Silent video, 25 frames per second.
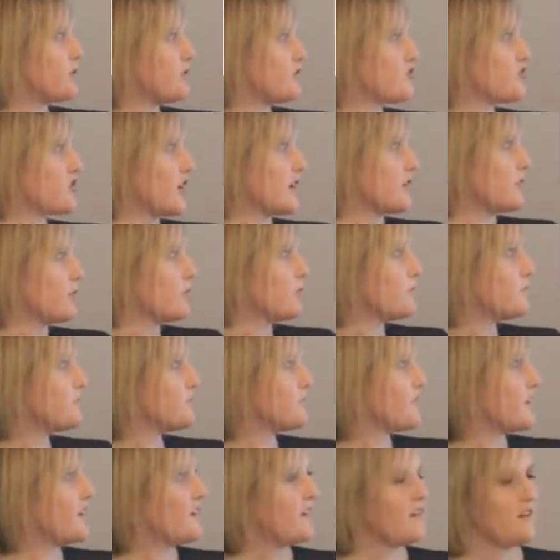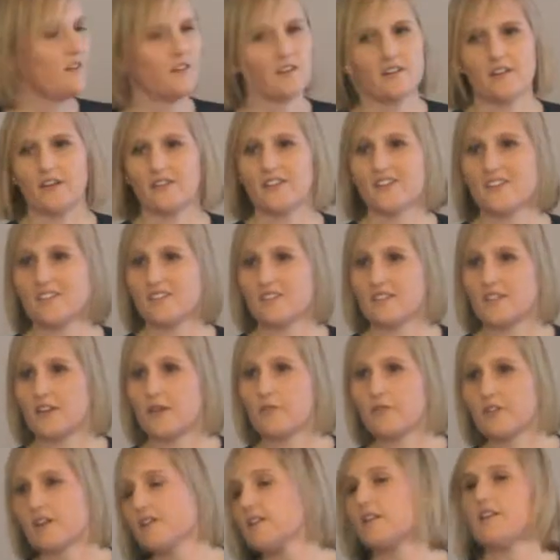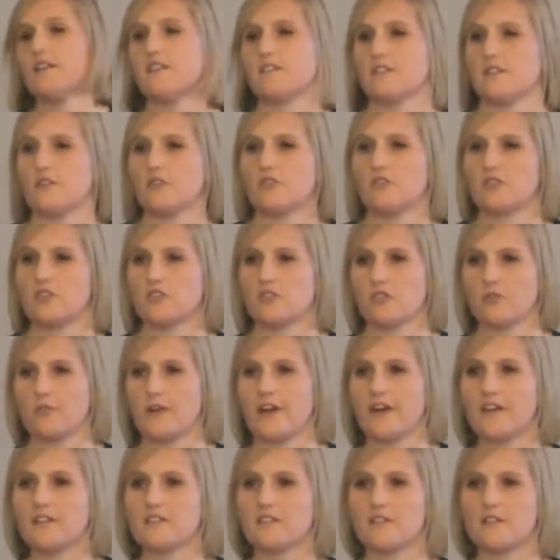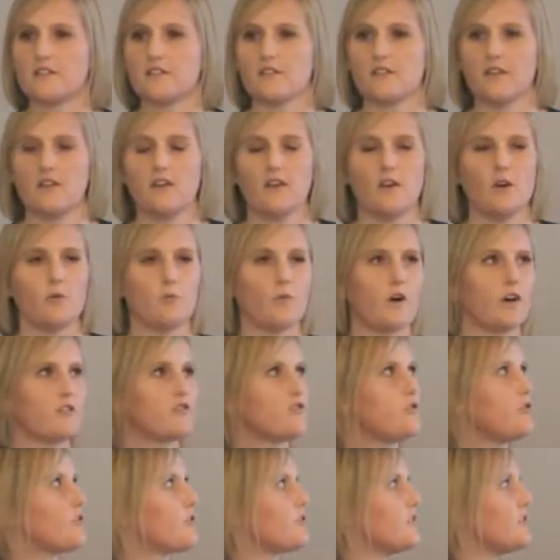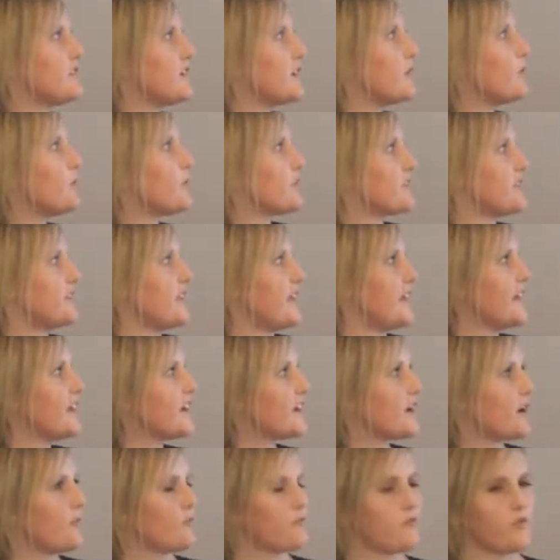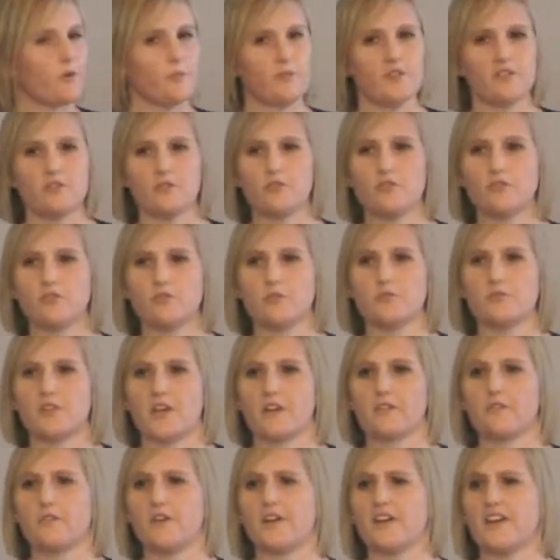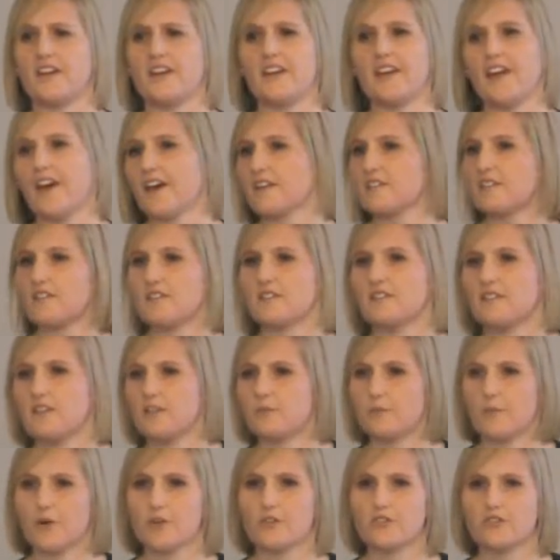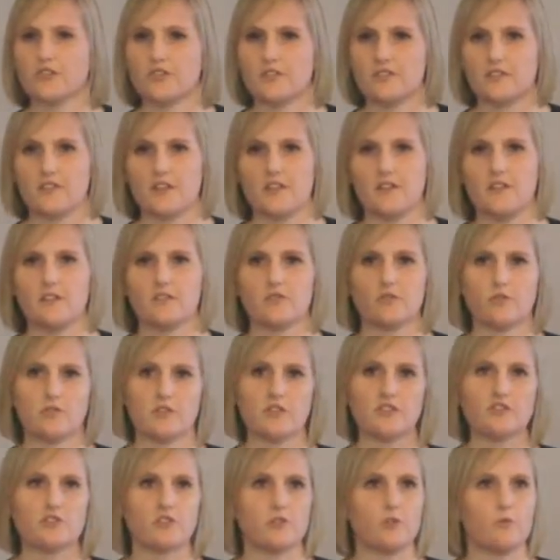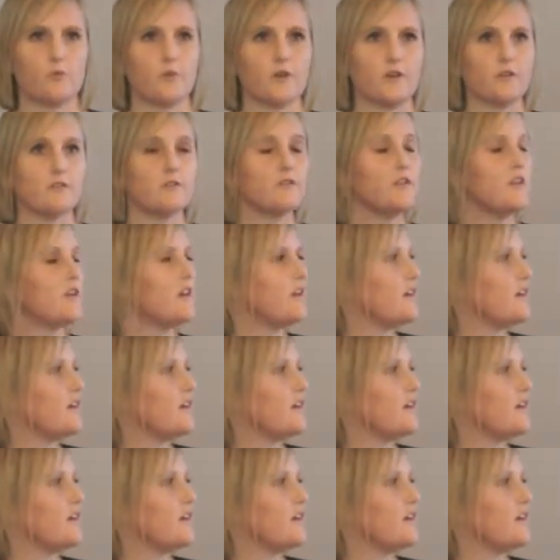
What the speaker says: to his channel. Now, this definitely isn't a traditional asset. Whilst you could deal with the income from his YouTube channel and any assets he purchased in his traditional will,